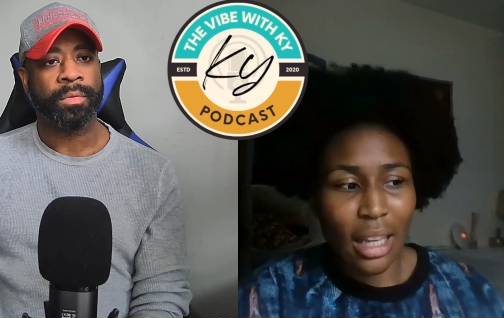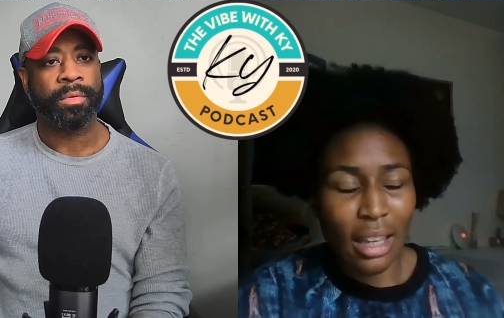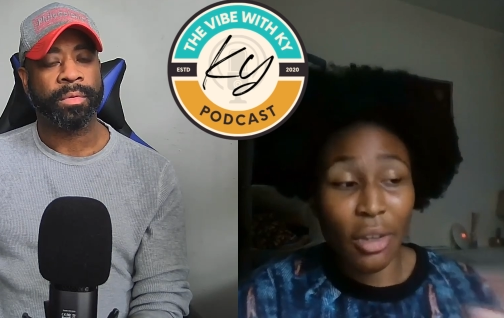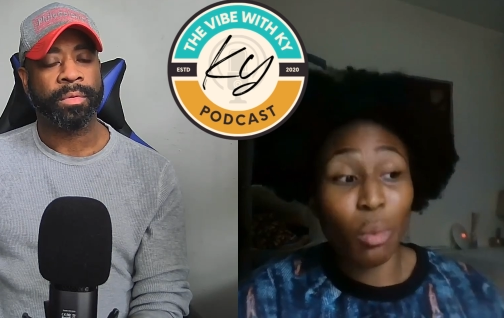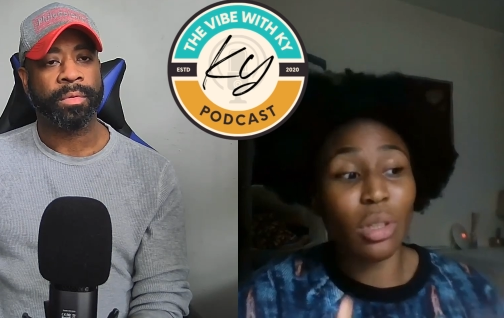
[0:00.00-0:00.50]

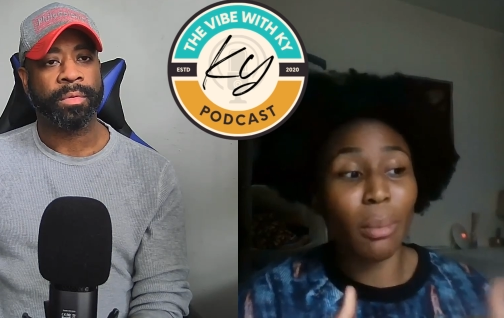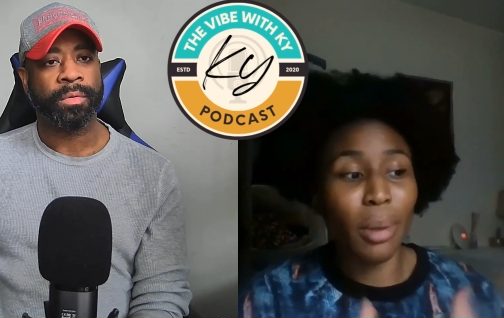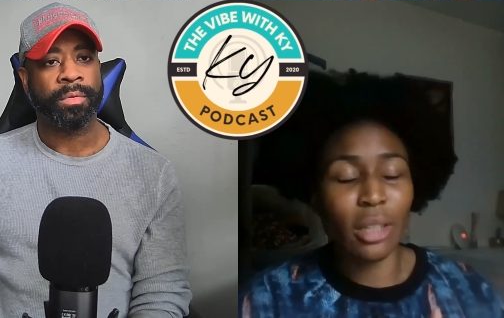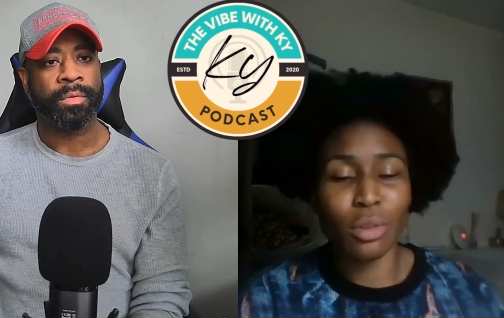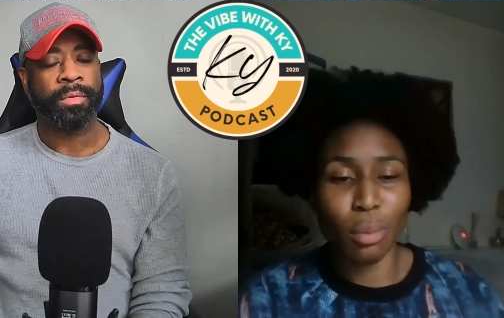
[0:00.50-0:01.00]
Speaker 1: if it was a
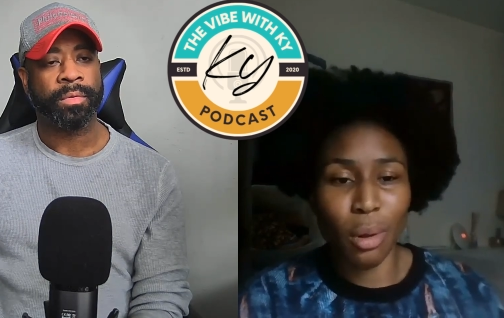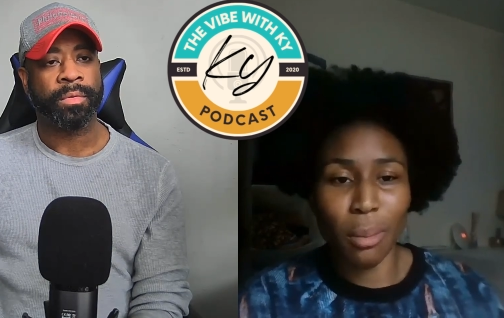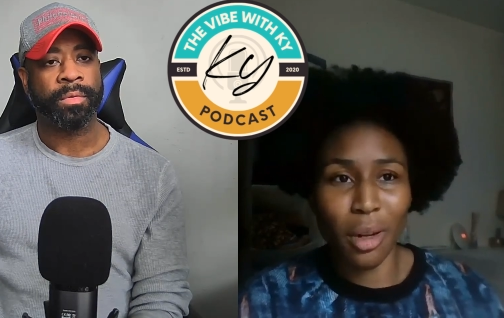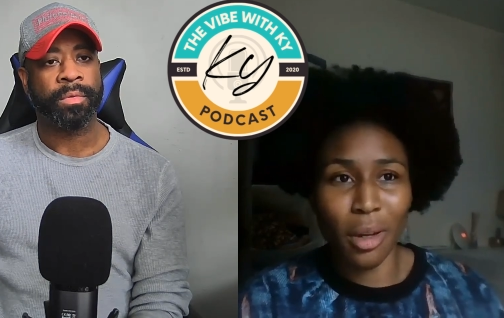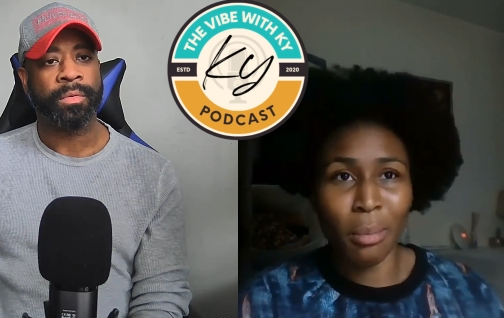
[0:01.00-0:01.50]
personal
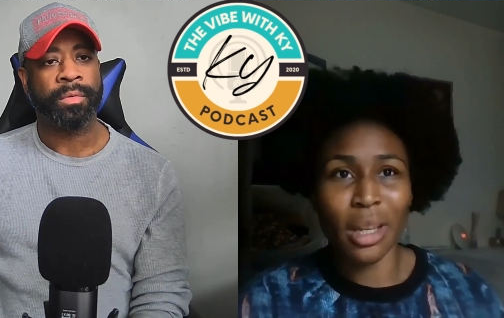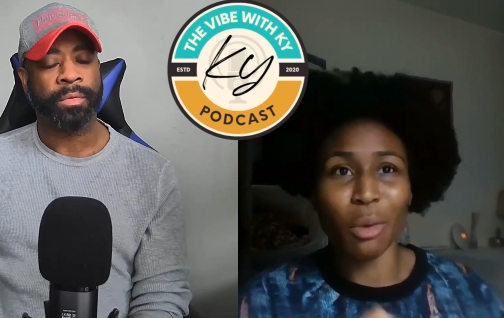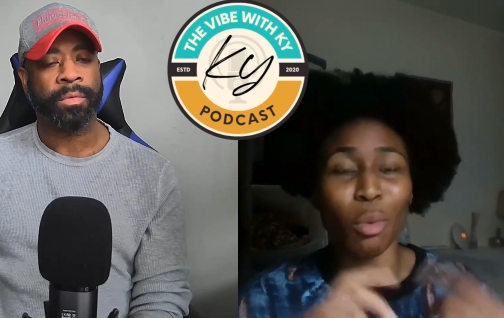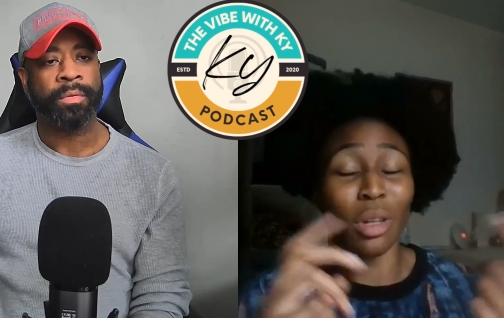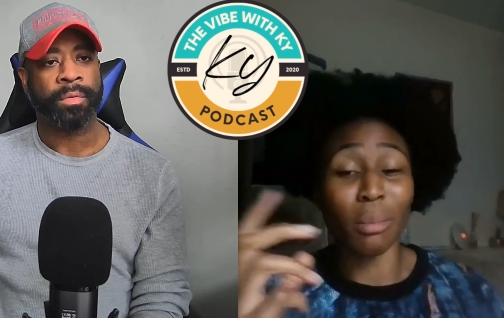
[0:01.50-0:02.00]
problem,
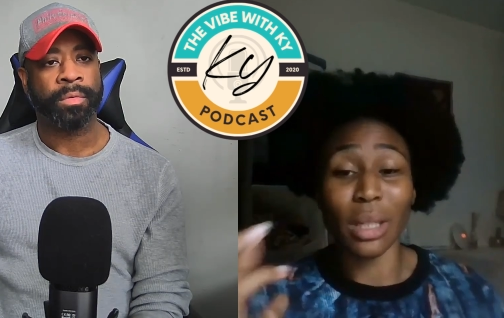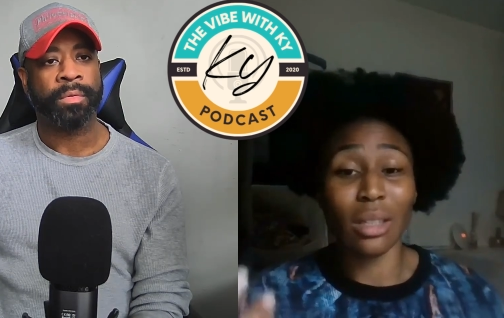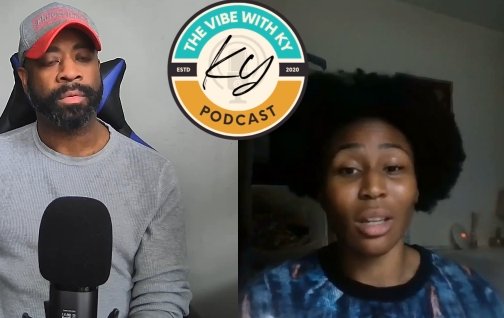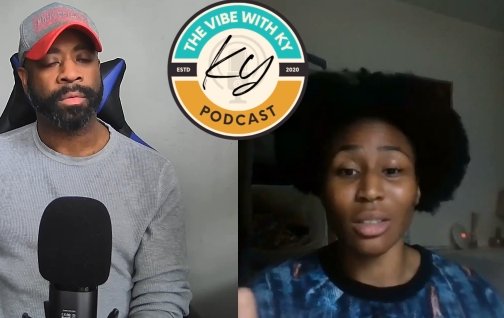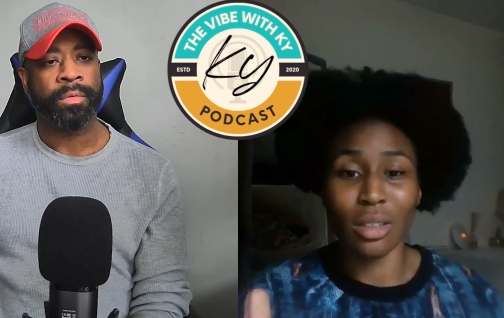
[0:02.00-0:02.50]
it wouldn't be
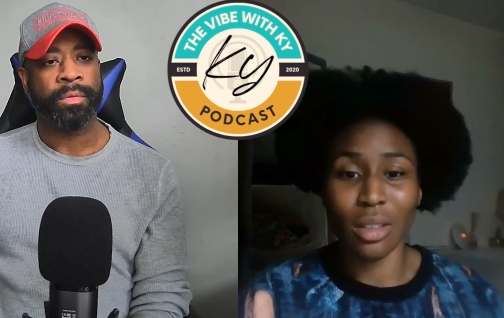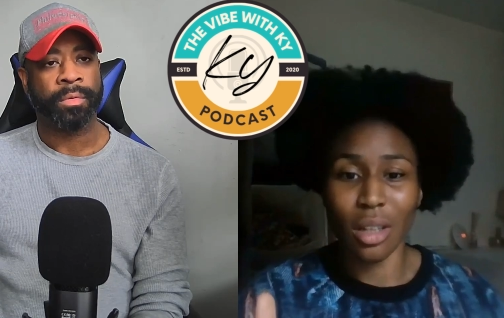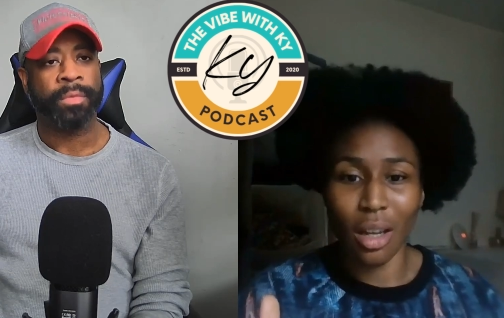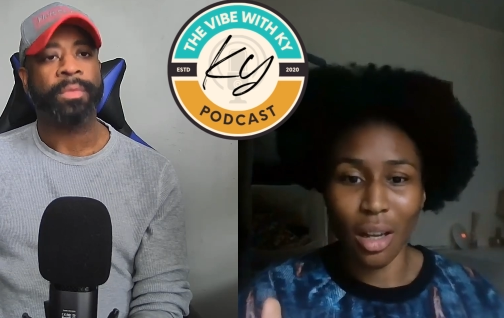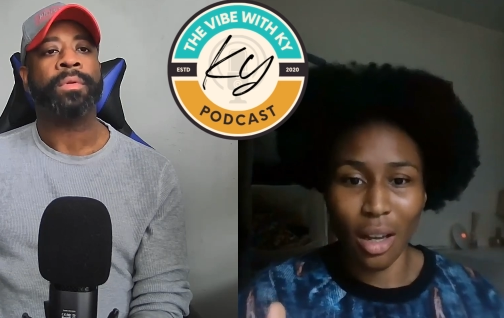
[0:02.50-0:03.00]
such
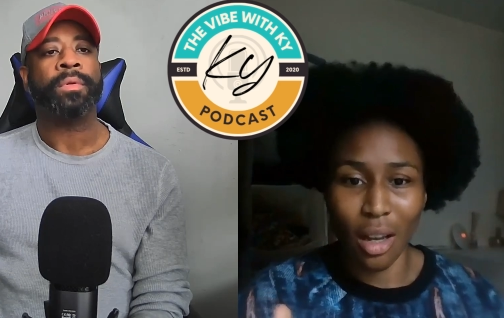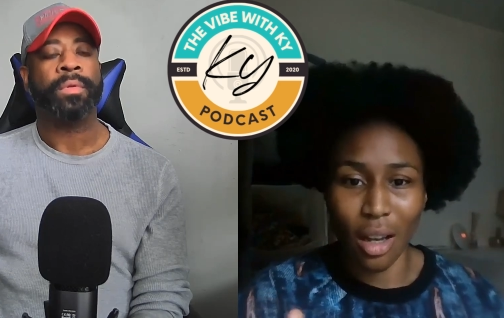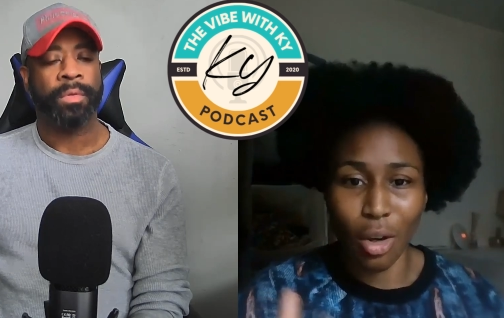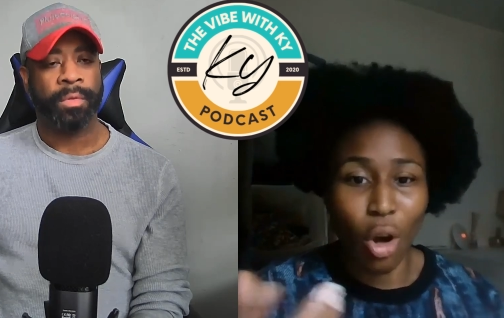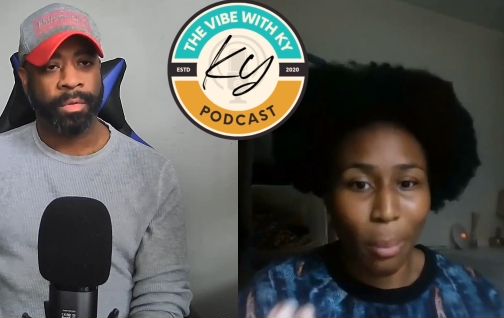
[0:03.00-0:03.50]

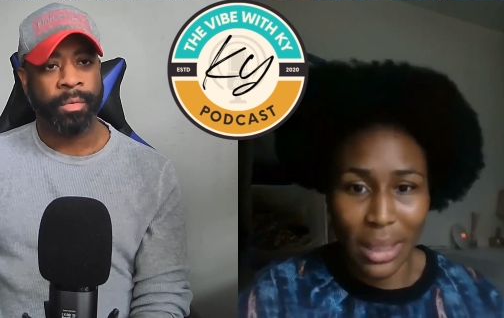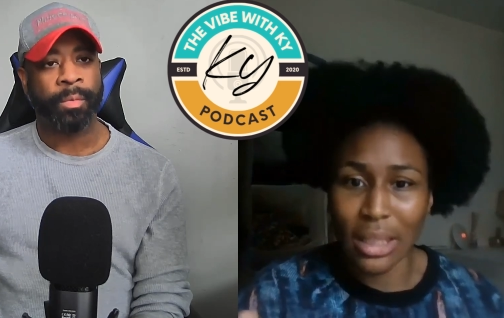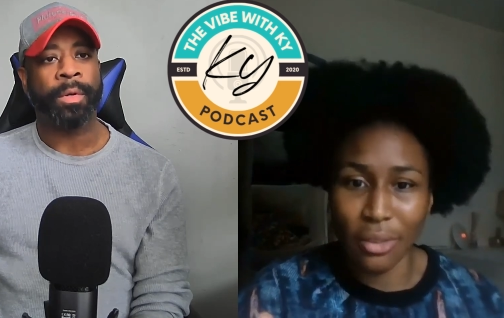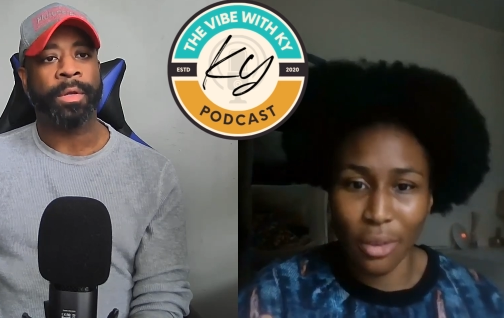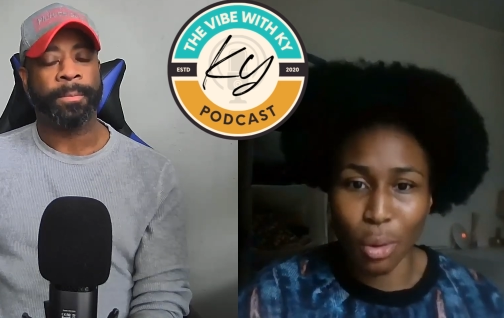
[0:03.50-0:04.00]
a
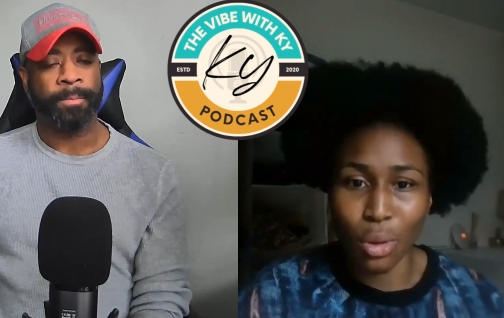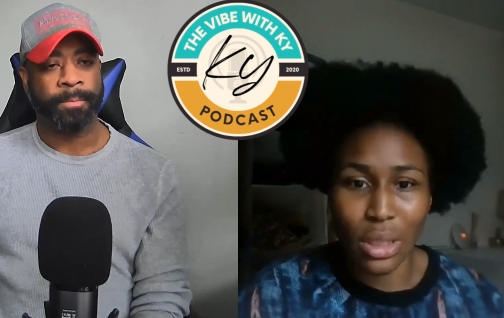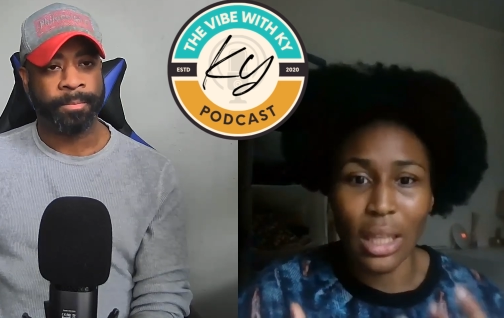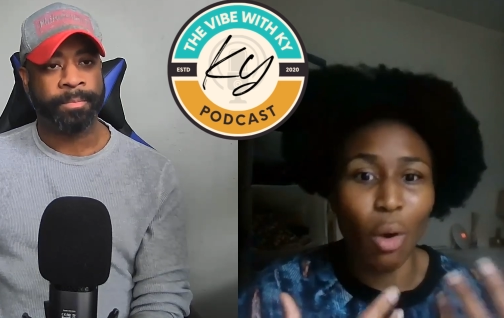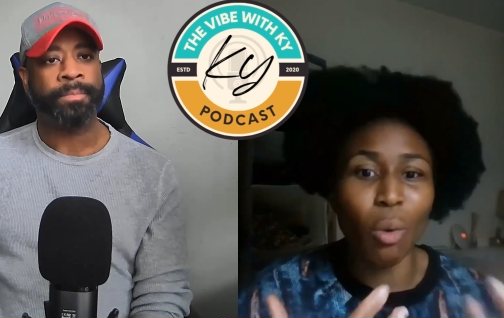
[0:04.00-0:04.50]
common
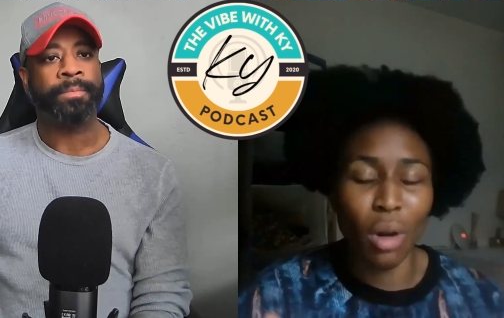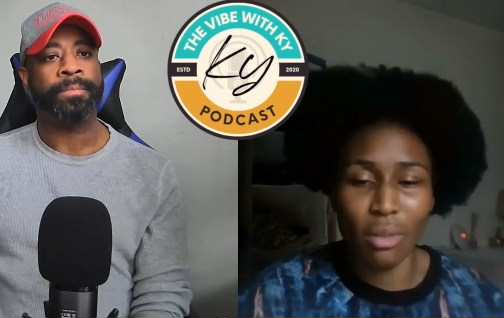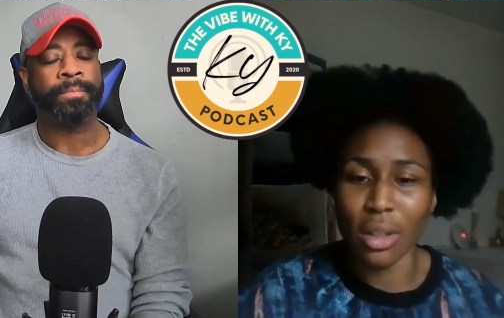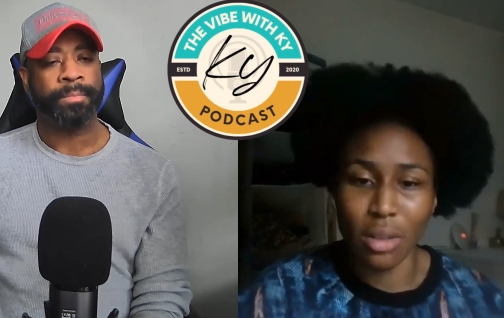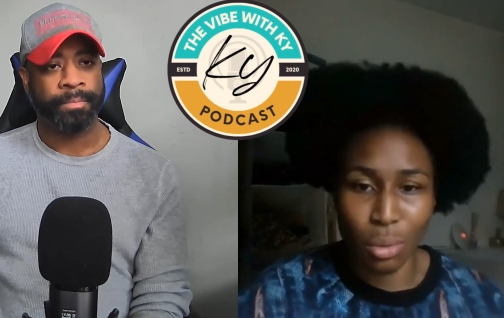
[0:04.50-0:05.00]
difficulty that all
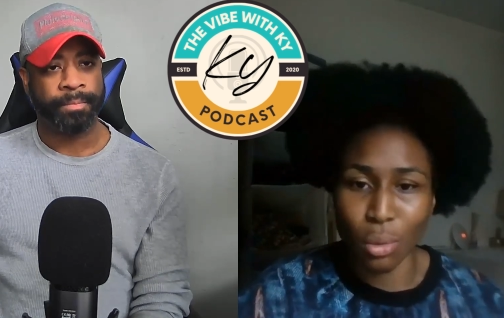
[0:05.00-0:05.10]
of us are